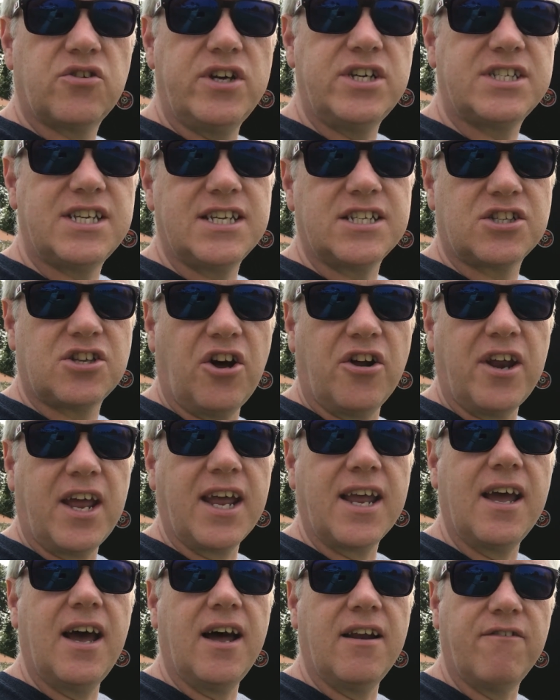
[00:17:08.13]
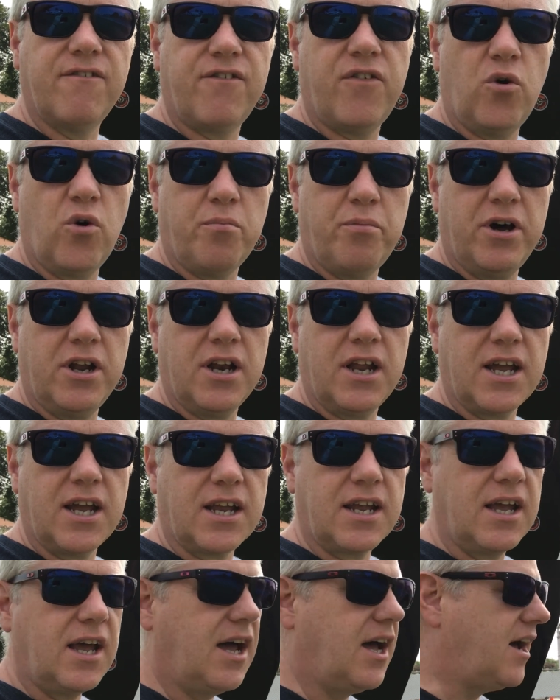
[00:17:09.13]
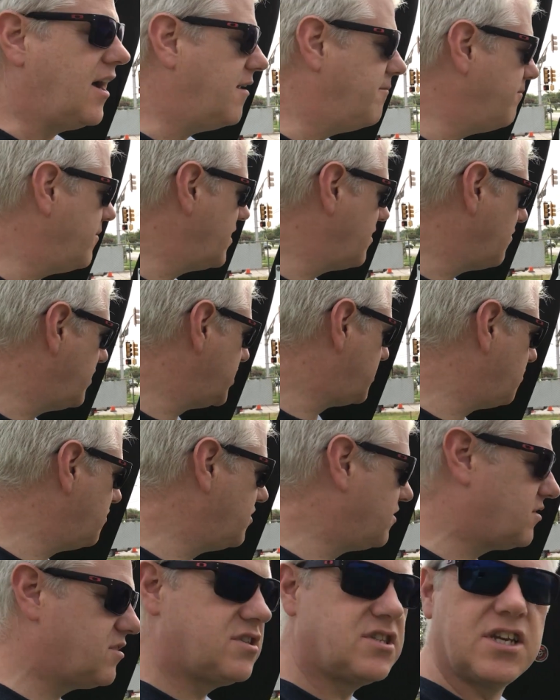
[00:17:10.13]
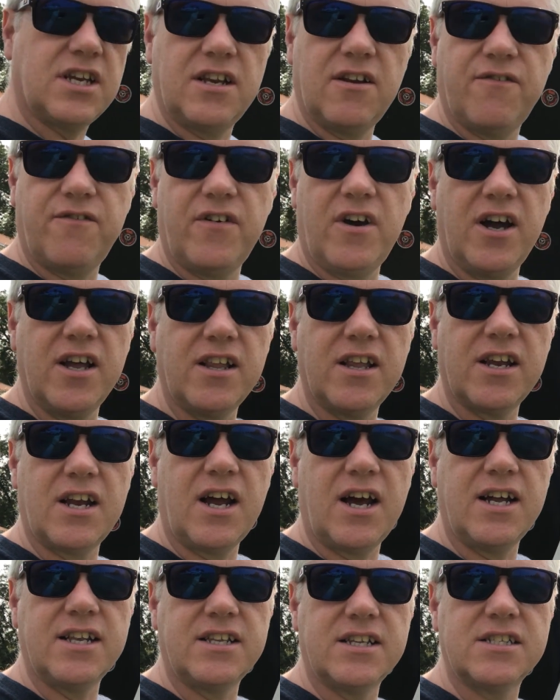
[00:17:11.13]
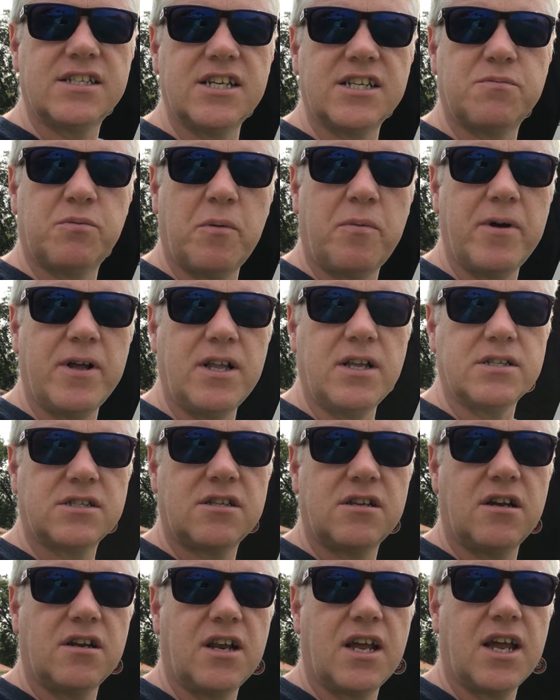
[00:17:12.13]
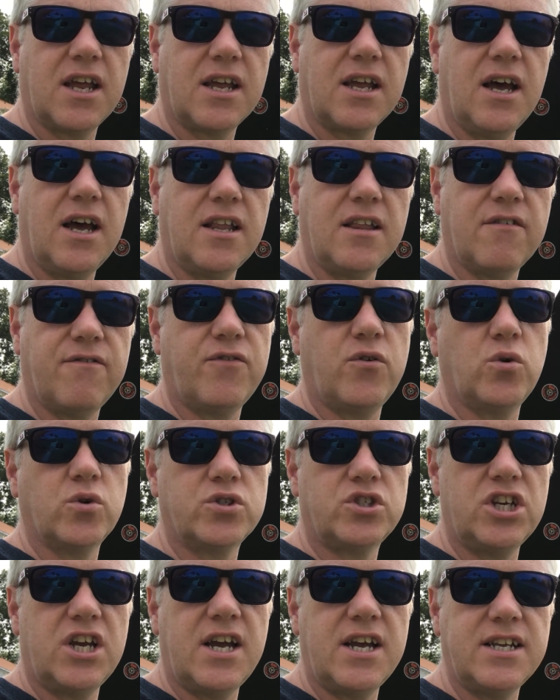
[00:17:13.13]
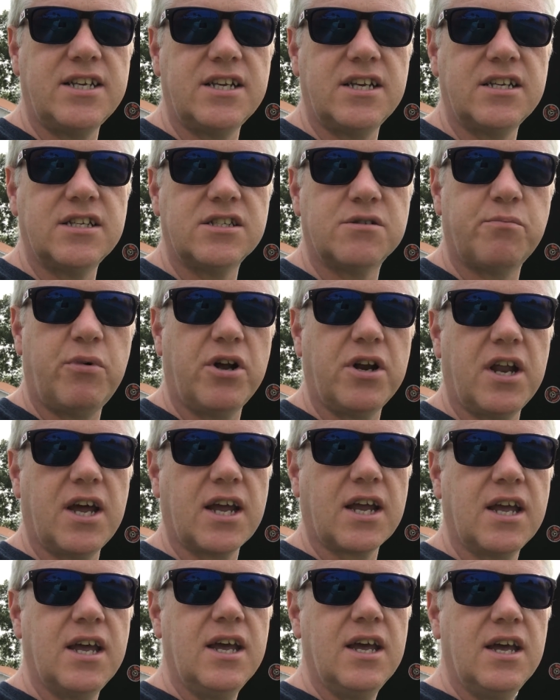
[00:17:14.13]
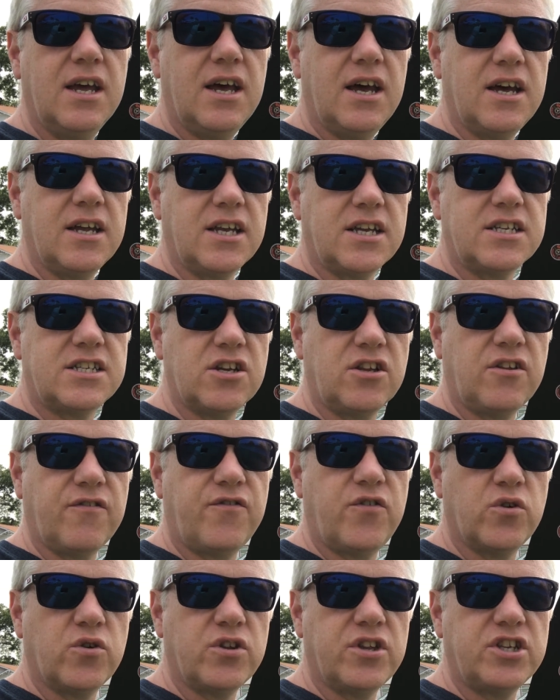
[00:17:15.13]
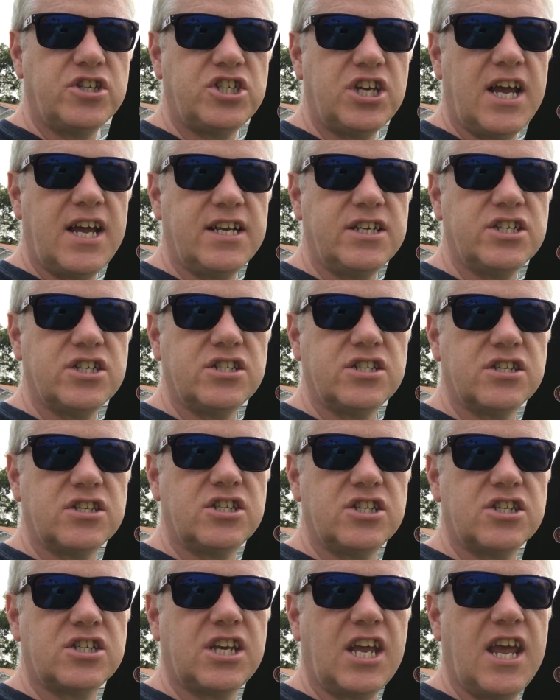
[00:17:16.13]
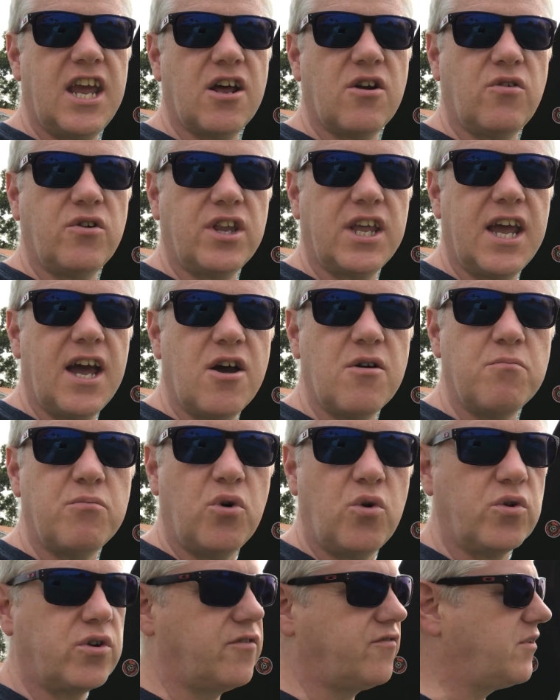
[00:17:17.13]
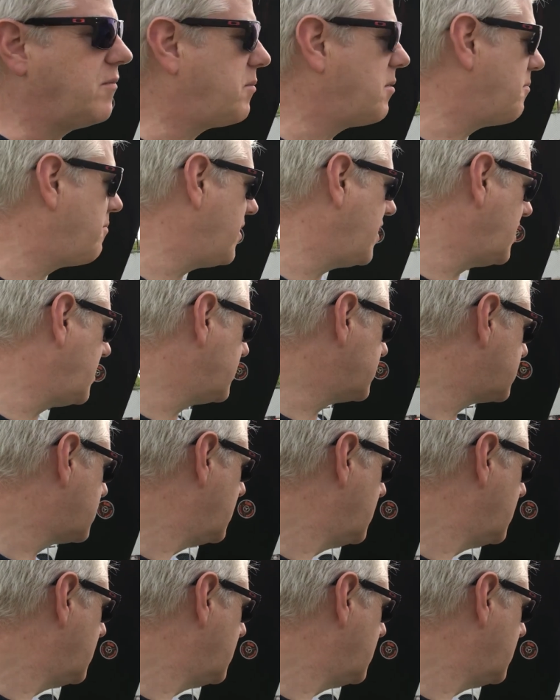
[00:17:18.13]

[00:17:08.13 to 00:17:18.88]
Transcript: 6 turning and 4 burning, which would signify that it had the 6 propellers turning and the 4 jet engines burning. You can see on the photo the jet engines are just here on the outboard of the propellers.